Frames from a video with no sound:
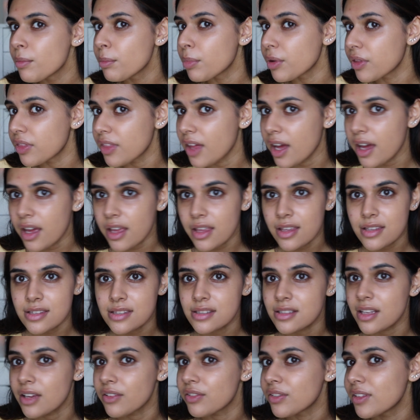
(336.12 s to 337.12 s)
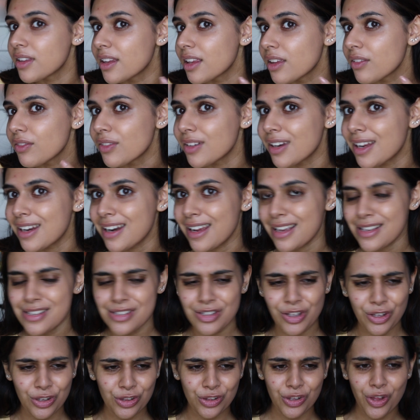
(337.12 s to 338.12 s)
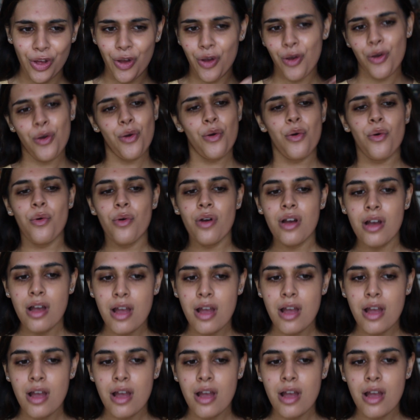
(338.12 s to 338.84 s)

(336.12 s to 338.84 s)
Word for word: but that has definitely given a nice glow.